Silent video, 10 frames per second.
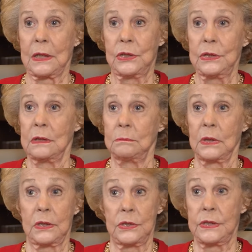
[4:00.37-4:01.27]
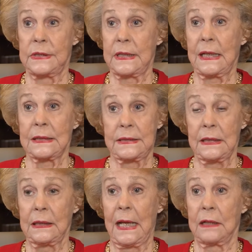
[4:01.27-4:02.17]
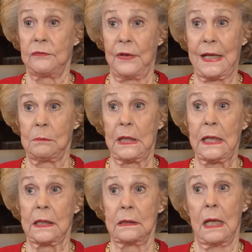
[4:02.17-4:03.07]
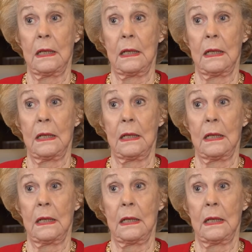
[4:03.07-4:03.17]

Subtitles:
couldn't, because you see, I still had a family and